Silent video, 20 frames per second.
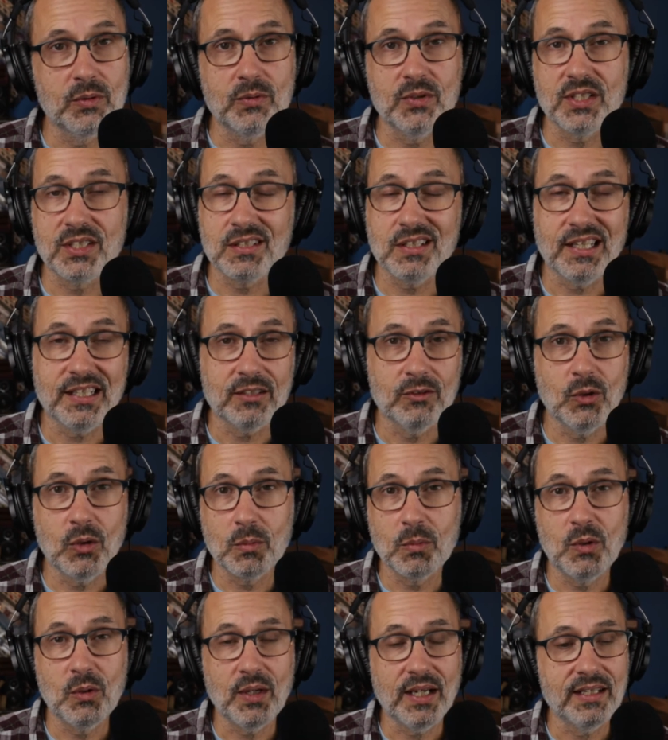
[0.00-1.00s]
just like
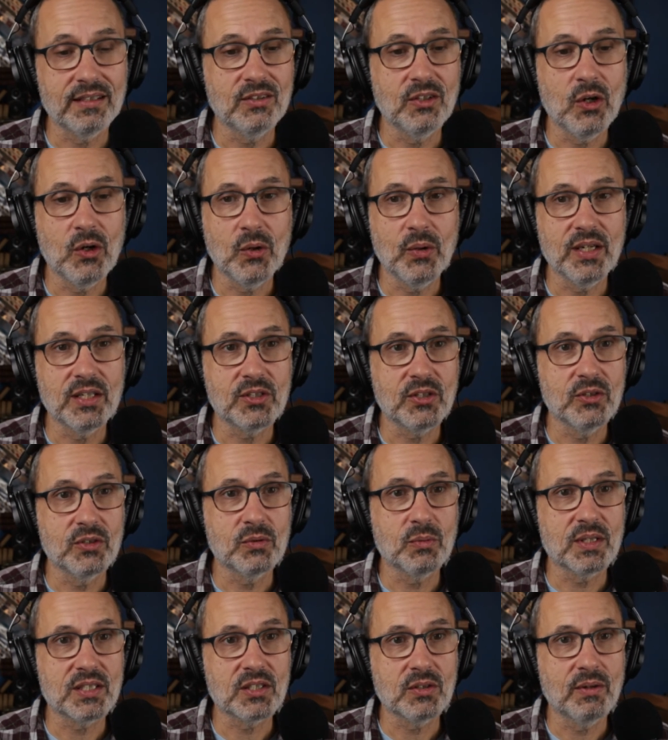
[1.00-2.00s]
normal, had no issues
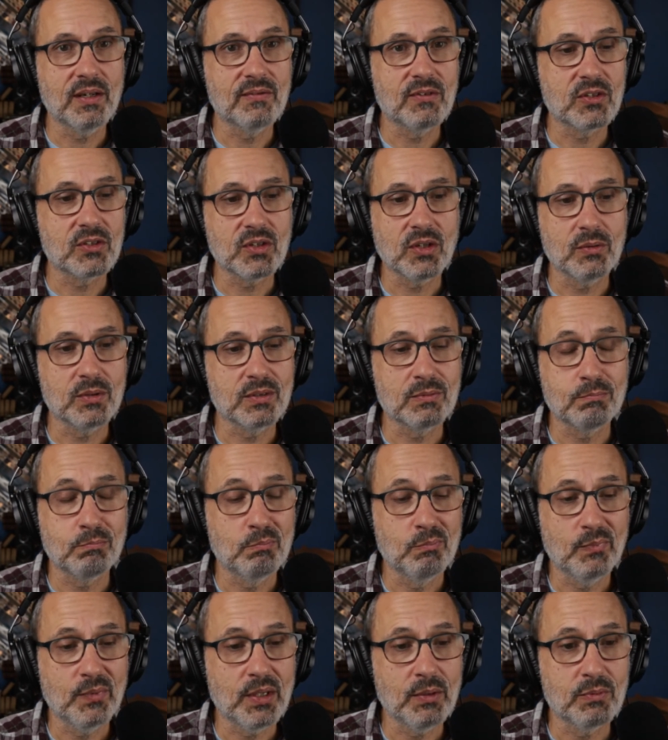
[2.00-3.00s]
whatsoever. So it
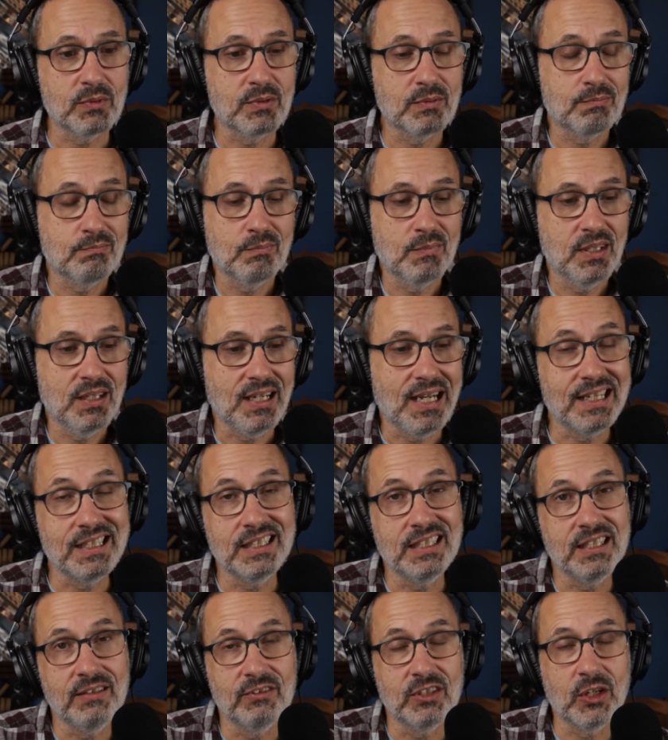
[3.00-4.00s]
was I
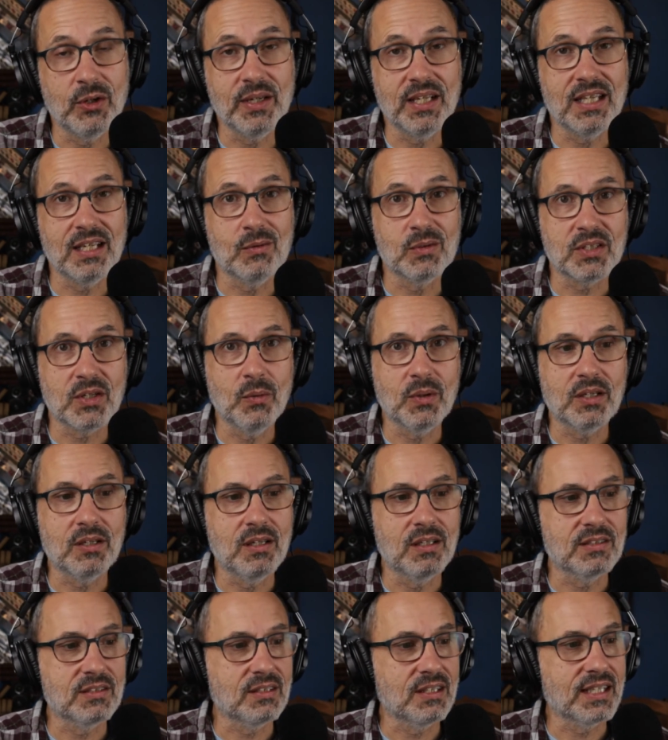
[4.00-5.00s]
didn't even know anything was going on
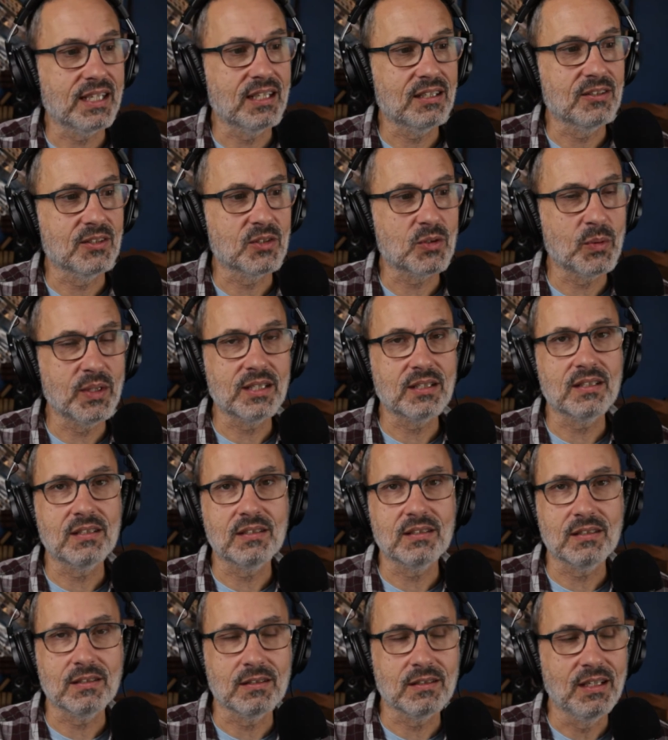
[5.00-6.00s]
until I got on
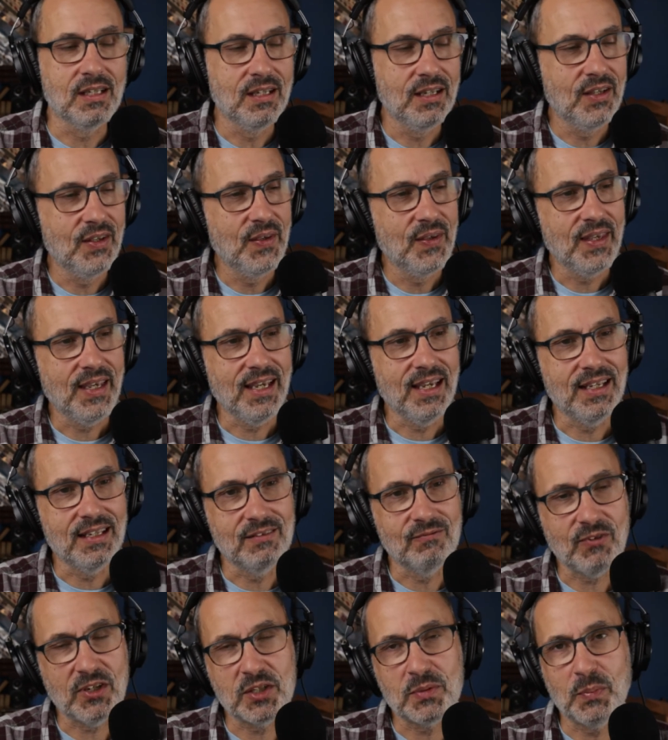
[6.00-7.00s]
Twitter
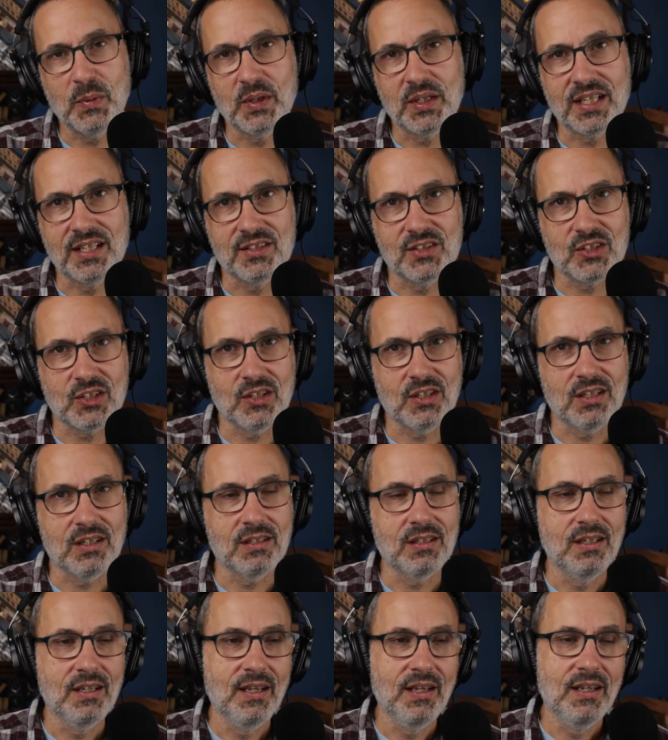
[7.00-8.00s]
and Facebook and saw
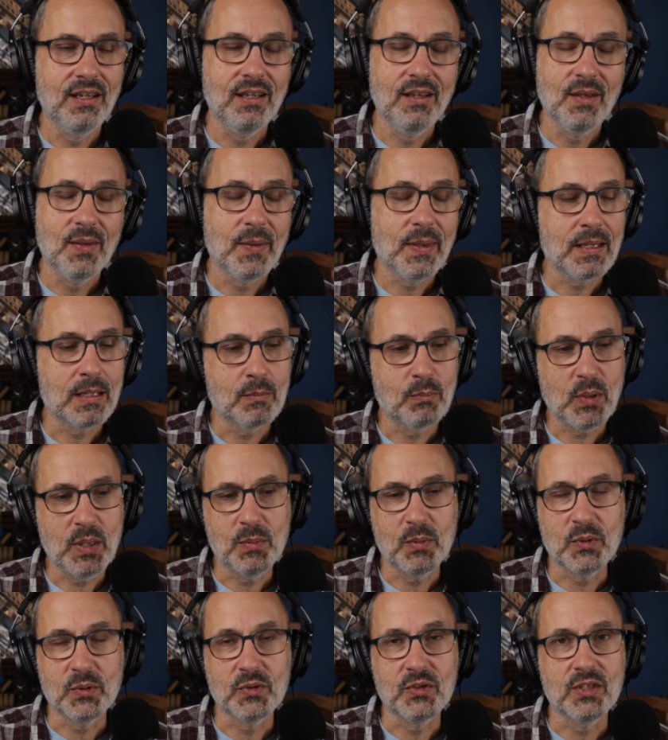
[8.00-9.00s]

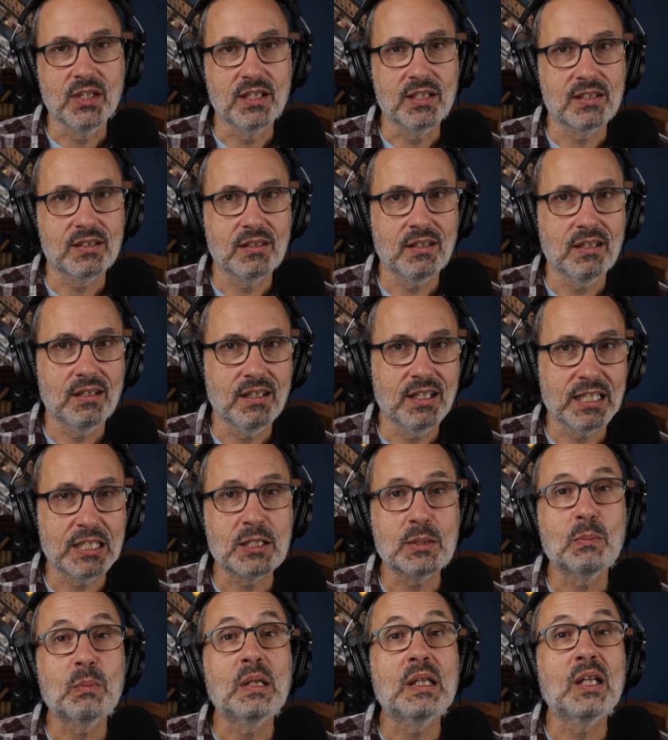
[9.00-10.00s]
people just
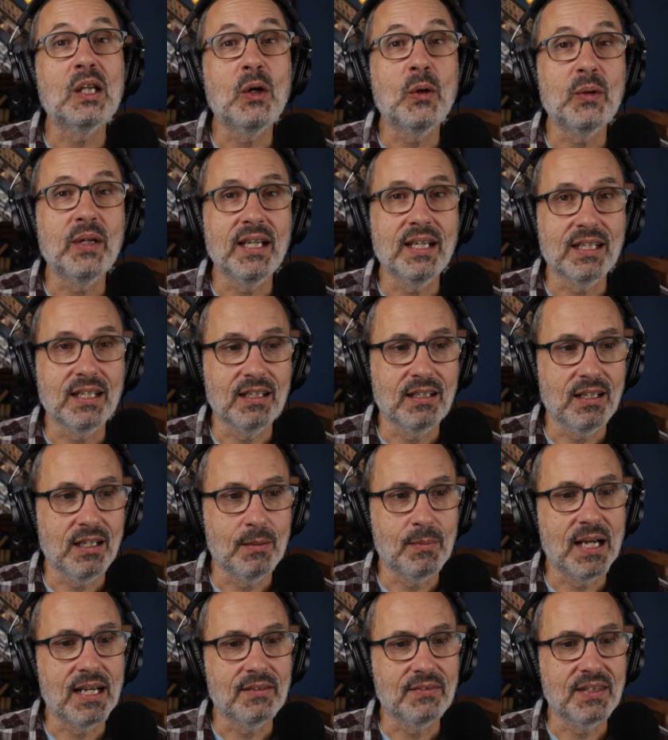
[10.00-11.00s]
exploding
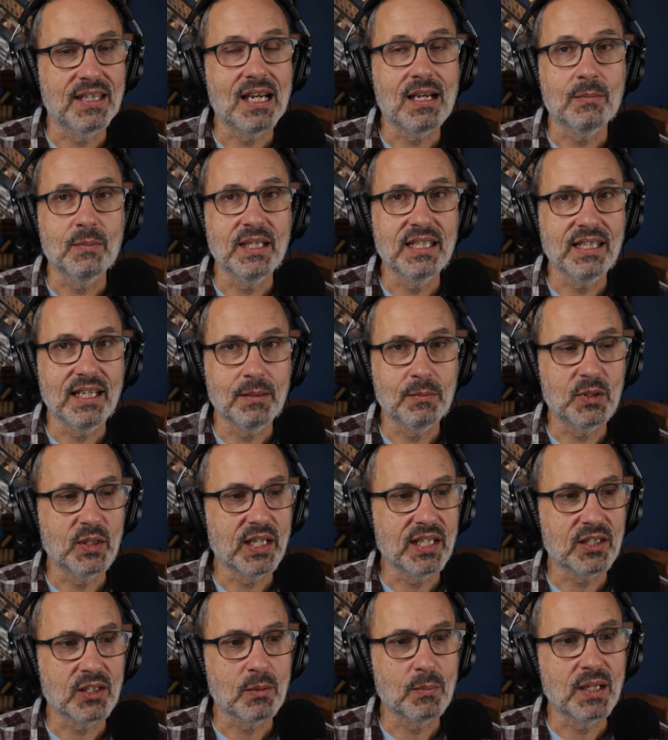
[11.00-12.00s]
about not being able to
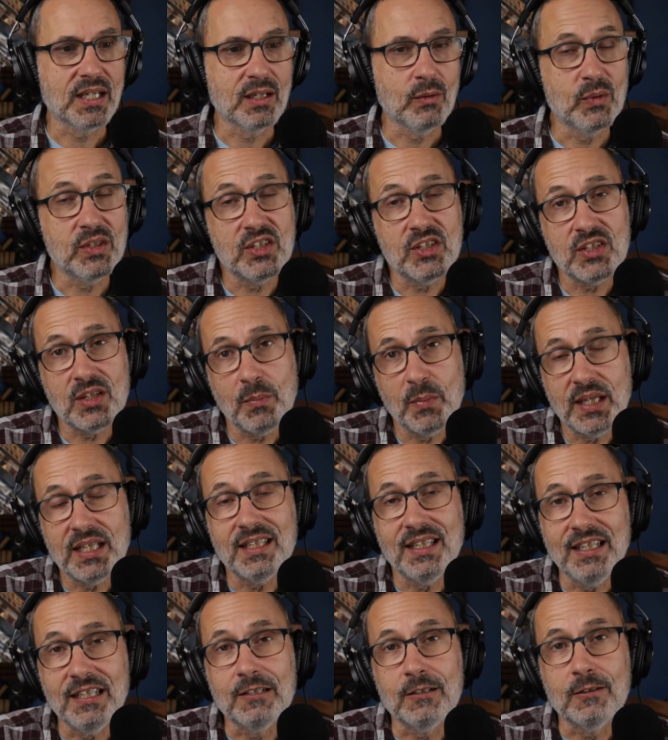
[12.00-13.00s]
get their money, which is a big
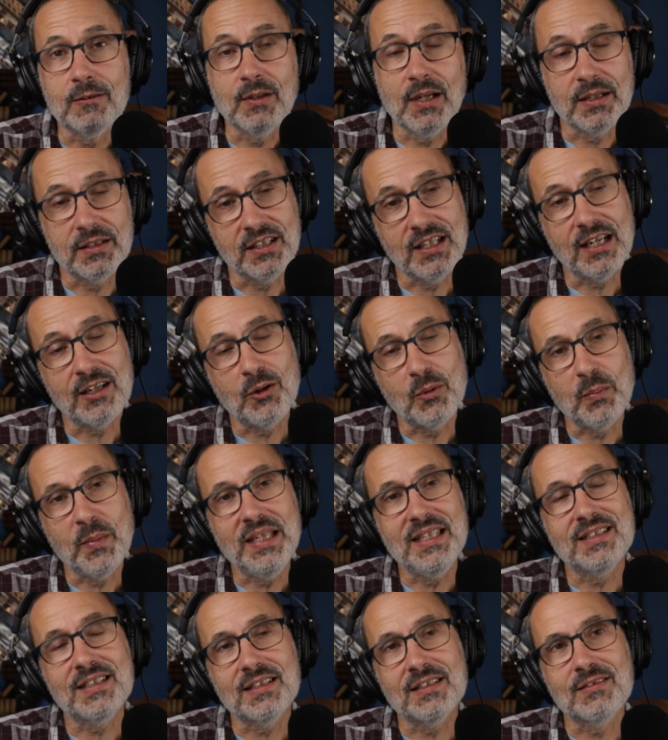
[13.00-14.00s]
deal. I don't
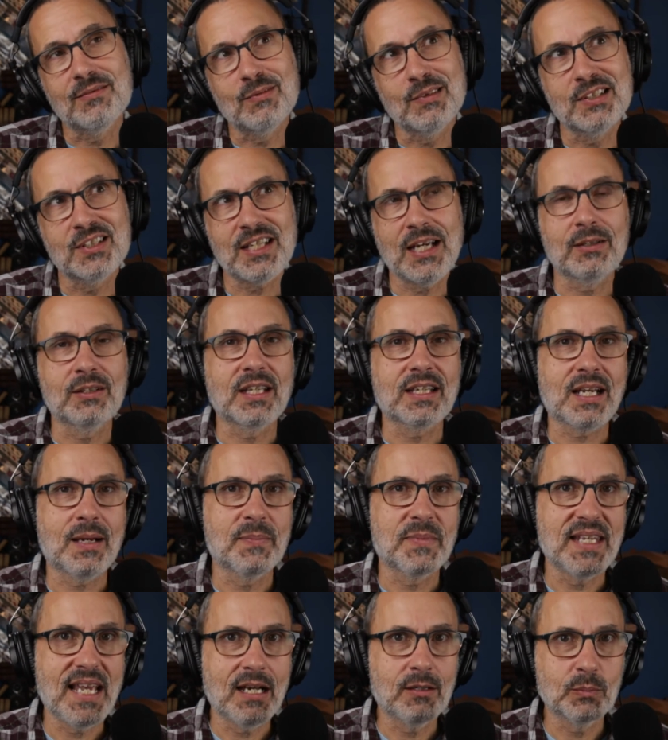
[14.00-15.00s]
mean to sound like I'm
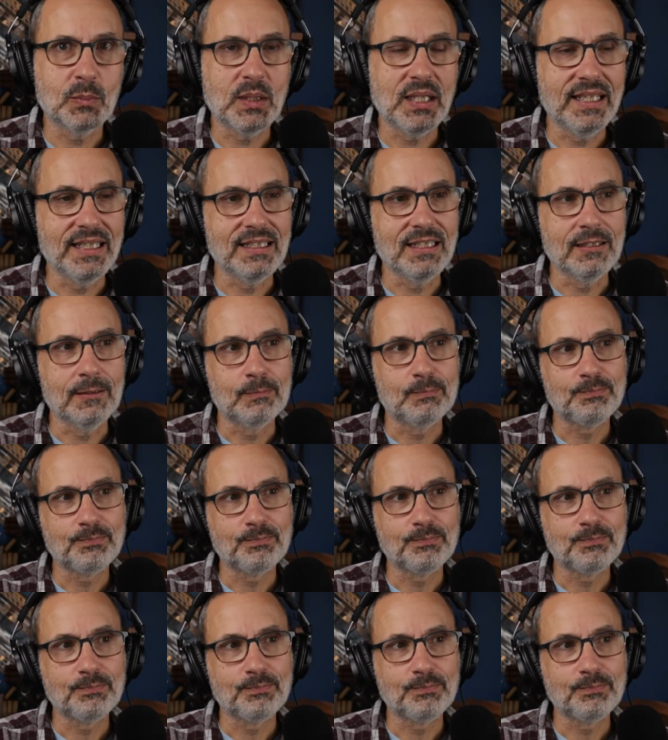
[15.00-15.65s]
downplaying it,